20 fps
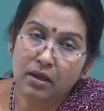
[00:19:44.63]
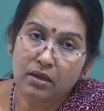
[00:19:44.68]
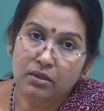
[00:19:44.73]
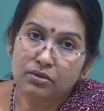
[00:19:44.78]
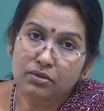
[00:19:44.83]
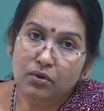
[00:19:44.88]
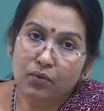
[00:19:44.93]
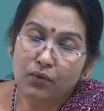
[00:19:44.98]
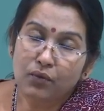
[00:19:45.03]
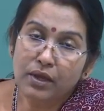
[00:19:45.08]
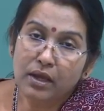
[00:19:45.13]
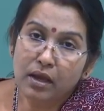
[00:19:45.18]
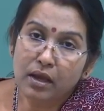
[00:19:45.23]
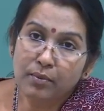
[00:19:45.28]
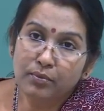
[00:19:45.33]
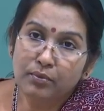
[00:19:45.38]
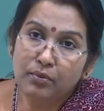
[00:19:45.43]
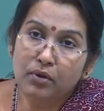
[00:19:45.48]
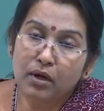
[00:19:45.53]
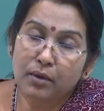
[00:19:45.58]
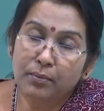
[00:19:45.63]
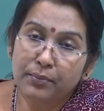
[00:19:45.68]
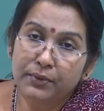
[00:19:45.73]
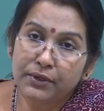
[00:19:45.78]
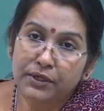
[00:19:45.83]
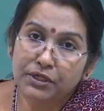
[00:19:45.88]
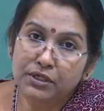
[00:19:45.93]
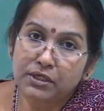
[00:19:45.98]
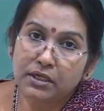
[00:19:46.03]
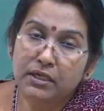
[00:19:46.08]
So, we have to
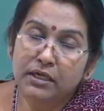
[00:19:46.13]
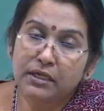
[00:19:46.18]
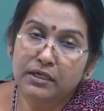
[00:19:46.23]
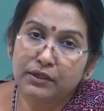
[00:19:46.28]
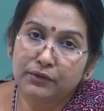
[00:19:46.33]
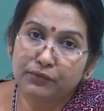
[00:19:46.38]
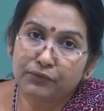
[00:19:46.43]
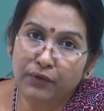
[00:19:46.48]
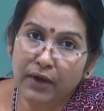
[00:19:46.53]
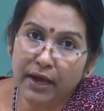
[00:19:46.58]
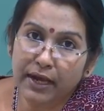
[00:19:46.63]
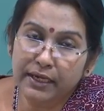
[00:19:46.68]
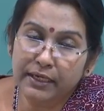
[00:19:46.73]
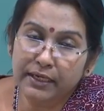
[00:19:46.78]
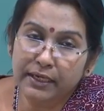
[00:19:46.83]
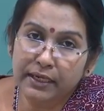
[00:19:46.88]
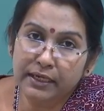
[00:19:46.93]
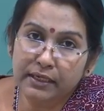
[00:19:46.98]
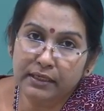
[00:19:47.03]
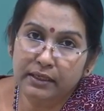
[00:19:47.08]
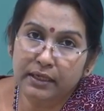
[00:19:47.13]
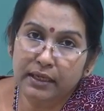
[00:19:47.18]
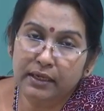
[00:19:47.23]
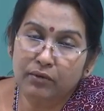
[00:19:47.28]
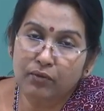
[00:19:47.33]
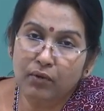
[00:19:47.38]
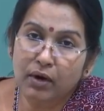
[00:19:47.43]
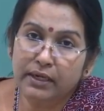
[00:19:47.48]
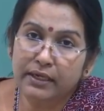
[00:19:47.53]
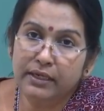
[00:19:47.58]
operationally define it,
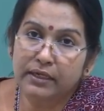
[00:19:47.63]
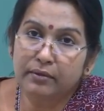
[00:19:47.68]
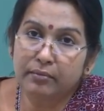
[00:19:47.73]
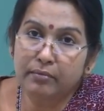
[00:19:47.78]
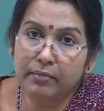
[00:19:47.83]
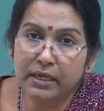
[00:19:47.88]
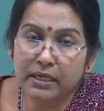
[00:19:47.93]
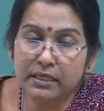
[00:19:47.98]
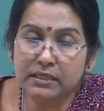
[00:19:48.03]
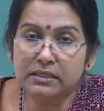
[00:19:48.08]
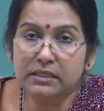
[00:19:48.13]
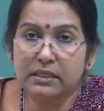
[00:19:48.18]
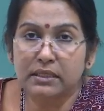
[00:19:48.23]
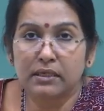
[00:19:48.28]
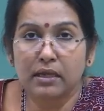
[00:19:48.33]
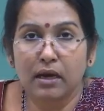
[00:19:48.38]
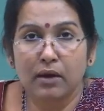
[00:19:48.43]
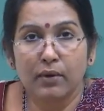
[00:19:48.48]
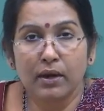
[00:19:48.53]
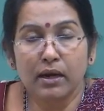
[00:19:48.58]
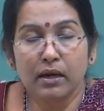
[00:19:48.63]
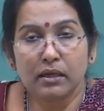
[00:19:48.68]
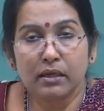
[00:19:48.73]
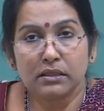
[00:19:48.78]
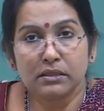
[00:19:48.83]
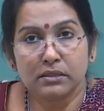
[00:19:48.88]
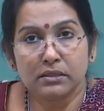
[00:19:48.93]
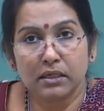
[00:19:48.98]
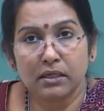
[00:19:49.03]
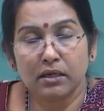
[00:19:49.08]
like what it means in our
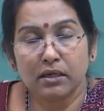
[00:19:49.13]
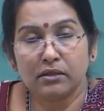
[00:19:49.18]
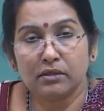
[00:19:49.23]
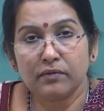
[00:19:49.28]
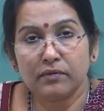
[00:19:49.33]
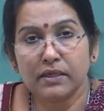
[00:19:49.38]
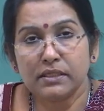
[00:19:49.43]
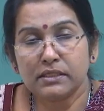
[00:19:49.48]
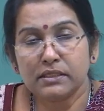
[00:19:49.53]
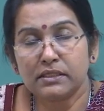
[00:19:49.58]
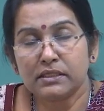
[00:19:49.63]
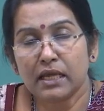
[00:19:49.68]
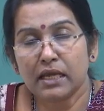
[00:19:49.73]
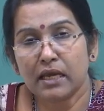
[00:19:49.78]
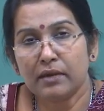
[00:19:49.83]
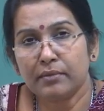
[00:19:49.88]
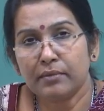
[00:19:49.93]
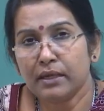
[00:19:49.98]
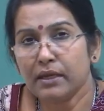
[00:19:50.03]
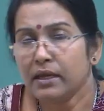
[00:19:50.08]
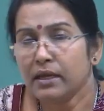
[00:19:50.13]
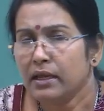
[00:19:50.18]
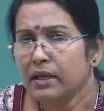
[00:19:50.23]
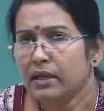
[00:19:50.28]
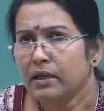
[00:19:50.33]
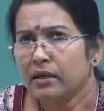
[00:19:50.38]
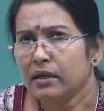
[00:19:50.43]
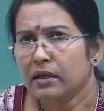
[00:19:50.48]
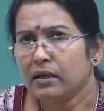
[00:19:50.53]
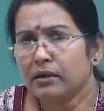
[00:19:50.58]
study, otherwise it can be
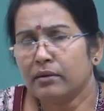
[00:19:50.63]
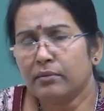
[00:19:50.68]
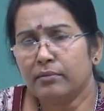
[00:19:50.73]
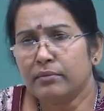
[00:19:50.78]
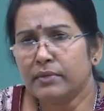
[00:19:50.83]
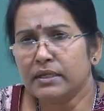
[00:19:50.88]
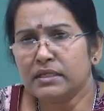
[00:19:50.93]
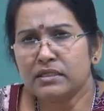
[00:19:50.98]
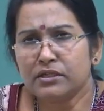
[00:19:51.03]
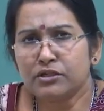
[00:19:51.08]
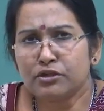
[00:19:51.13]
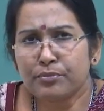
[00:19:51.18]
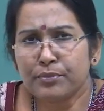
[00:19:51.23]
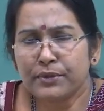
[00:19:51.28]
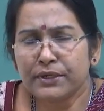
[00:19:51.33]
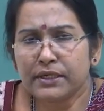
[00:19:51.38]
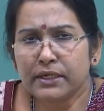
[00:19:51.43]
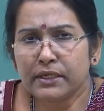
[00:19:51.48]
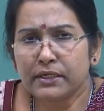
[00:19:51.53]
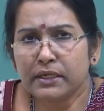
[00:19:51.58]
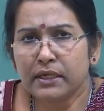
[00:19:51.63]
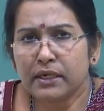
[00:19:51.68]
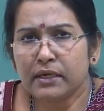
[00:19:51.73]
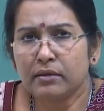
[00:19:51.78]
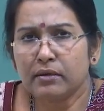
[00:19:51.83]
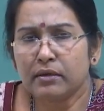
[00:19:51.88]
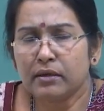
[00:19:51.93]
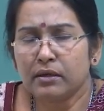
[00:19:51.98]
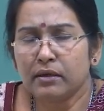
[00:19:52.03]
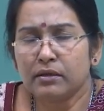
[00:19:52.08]
misinterpreted,
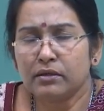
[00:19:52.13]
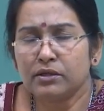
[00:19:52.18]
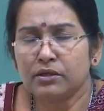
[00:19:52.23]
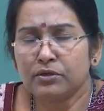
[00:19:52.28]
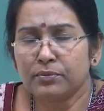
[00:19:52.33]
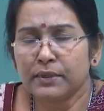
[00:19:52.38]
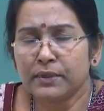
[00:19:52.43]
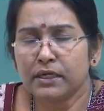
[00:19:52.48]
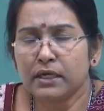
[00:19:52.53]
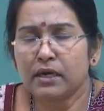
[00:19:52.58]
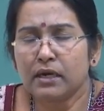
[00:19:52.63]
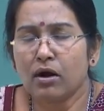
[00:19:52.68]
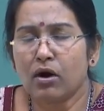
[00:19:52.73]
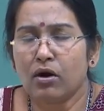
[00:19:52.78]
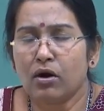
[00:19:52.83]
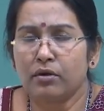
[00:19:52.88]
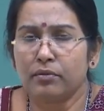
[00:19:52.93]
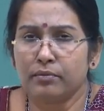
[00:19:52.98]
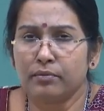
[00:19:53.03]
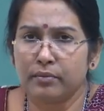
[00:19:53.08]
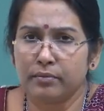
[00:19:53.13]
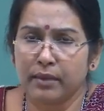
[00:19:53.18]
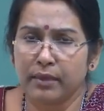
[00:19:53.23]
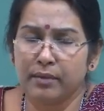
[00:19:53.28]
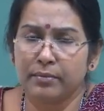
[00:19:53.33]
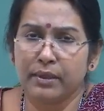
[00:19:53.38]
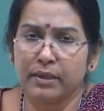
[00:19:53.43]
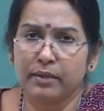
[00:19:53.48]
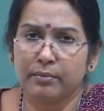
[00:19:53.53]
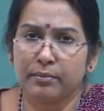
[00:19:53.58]
interpreted, or
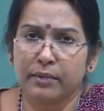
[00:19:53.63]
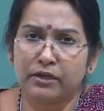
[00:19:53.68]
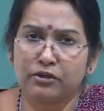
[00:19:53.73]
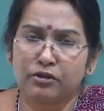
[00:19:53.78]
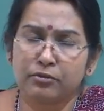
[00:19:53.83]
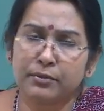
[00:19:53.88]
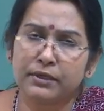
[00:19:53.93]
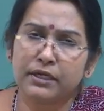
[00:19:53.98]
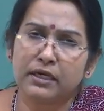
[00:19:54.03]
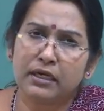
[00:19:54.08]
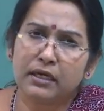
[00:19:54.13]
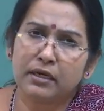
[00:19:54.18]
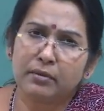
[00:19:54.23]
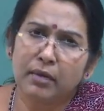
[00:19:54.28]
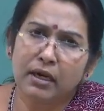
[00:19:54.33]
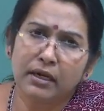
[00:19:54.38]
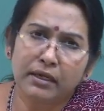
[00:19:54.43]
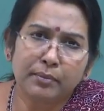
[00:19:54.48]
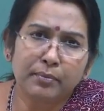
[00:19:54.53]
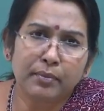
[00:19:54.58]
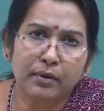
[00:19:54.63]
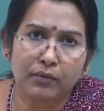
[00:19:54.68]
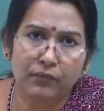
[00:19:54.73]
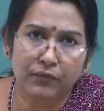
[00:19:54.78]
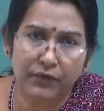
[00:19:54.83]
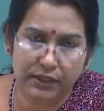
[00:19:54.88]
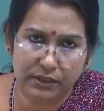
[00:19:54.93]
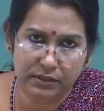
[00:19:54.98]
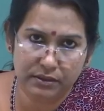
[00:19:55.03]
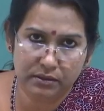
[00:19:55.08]
maybe interpreted in multiple
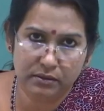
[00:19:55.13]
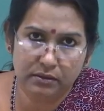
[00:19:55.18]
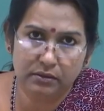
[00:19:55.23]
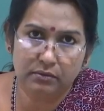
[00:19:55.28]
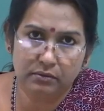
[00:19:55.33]
ways.